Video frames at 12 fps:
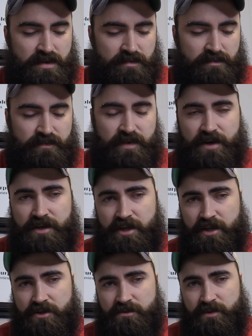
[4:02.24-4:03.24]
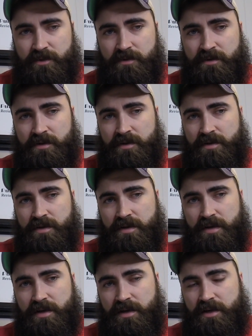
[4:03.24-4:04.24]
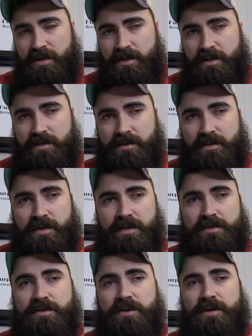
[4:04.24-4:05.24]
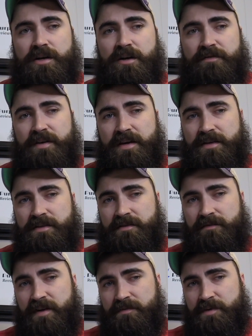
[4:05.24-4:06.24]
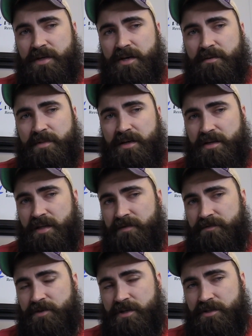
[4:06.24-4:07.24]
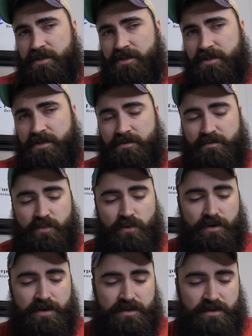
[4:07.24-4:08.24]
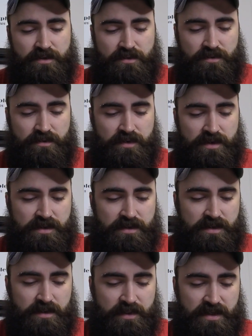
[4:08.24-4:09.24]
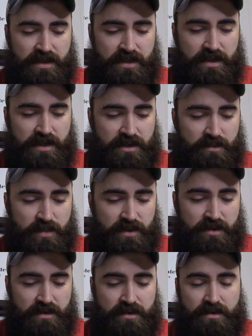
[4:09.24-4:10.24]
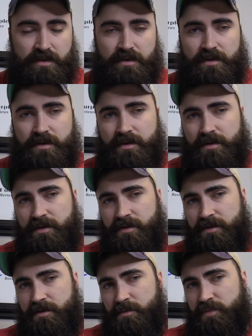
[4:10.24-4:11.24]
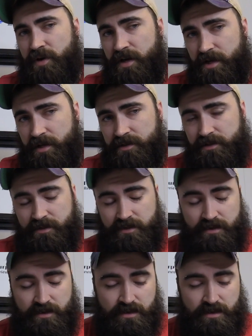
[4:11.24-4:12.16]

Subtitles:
very knowledgeable, and he started off as the vape shop, and they've transitioned more into the CBD hemp products.